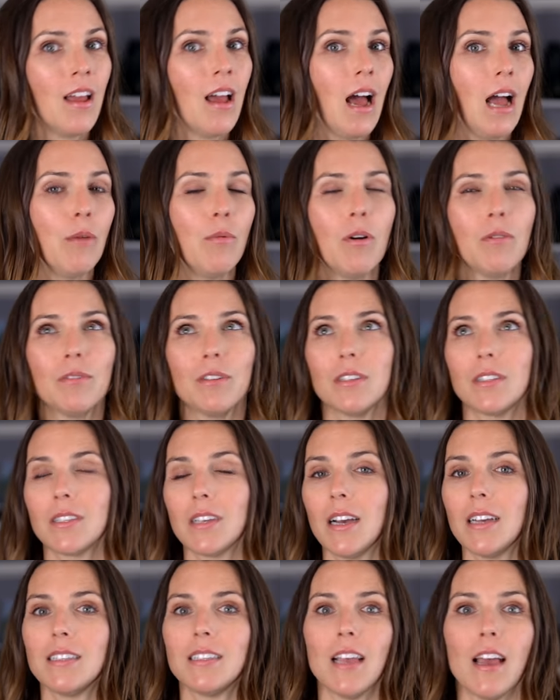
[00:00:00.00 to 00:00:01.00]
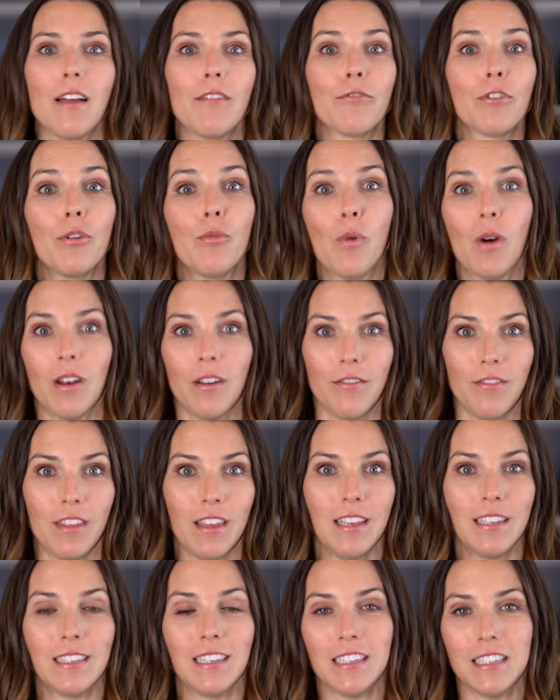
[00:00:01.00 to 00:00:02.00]
I won't discuss every one of
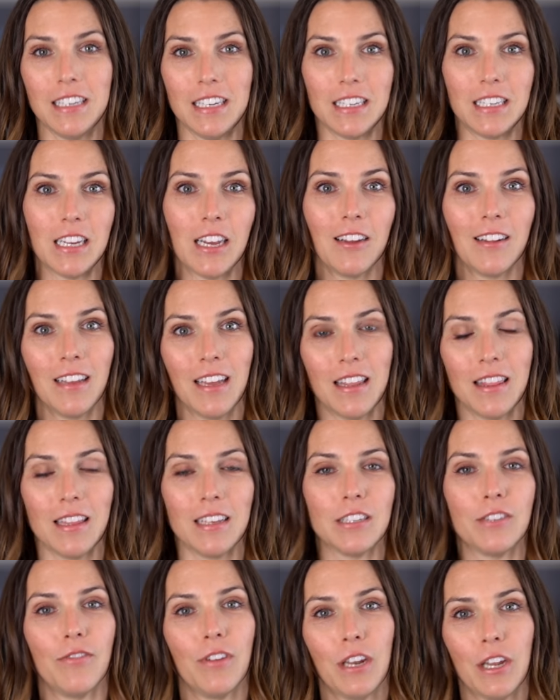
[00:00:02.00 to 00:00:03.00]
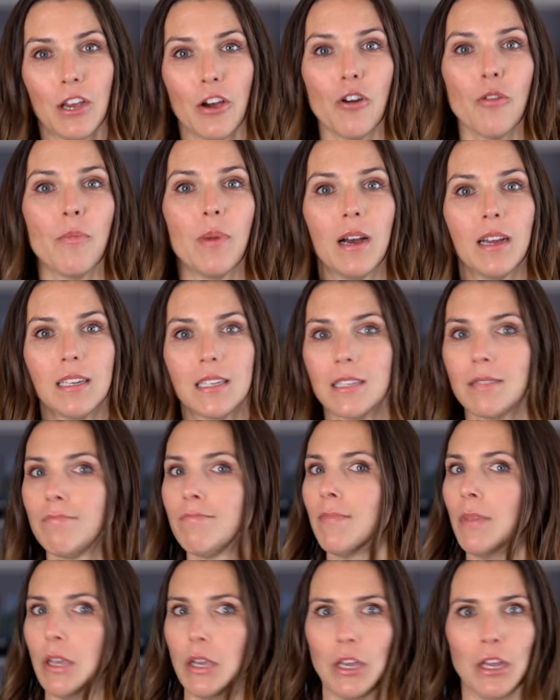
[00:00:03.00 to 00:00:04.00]
these in detail in this video, but
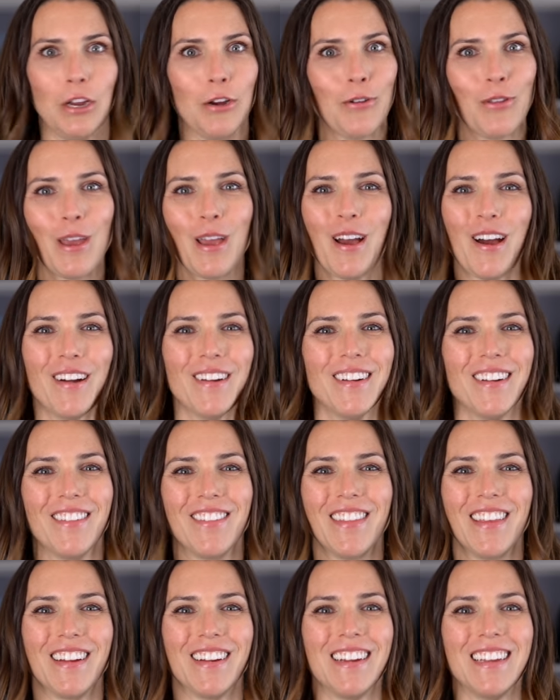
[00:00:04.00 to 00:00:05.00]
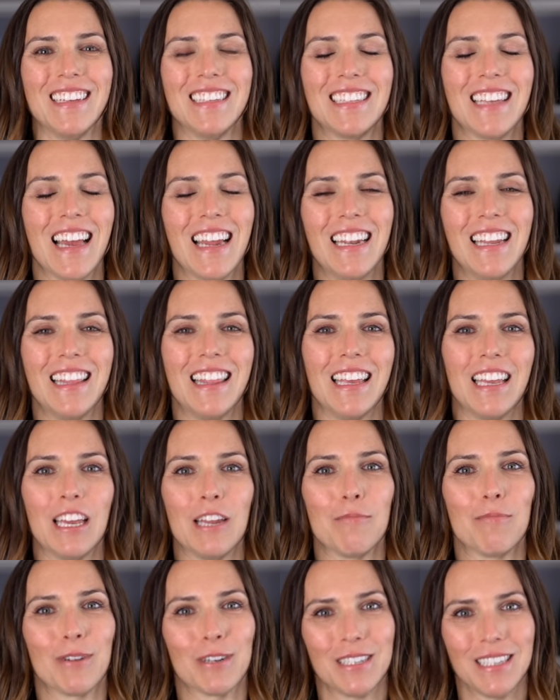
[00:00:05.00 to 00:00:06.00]
here they are if there is anything
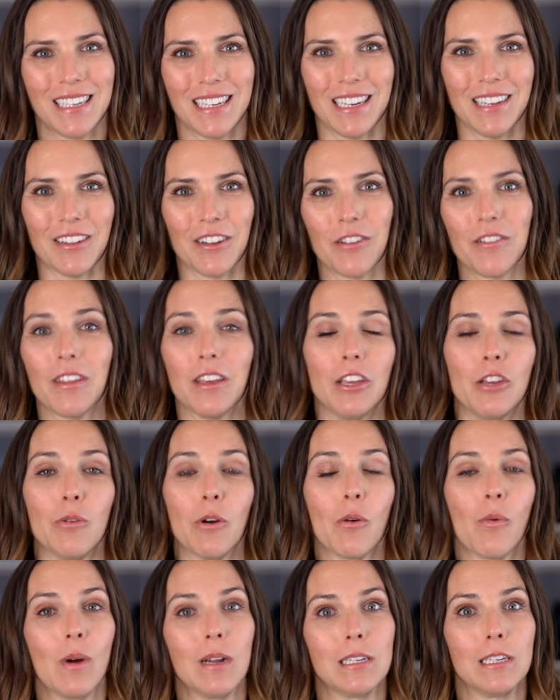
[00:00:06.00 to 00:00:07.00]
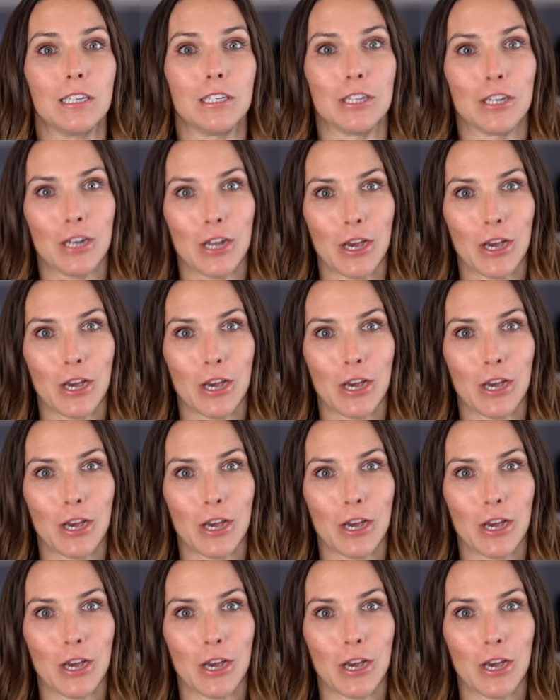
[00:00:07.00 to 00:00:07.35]
in particular that you are wanting to